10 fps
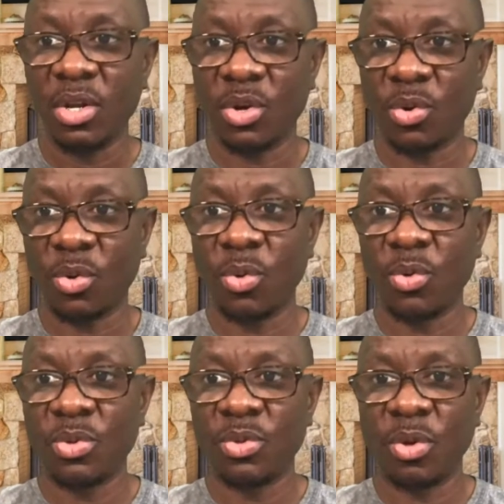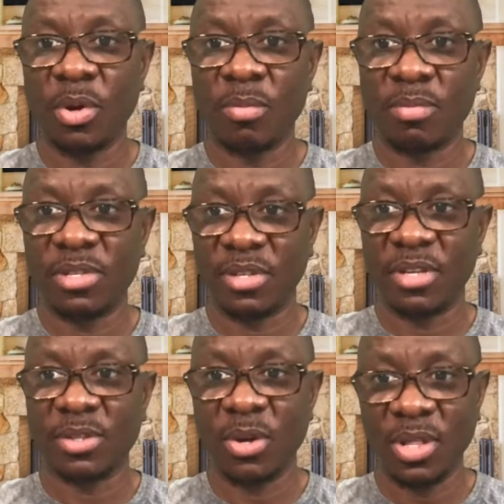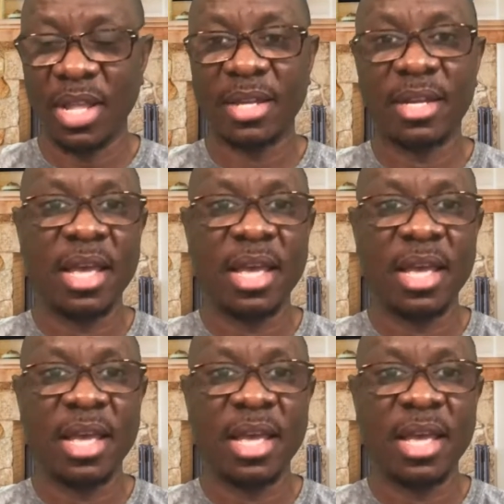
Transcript: grow your business online.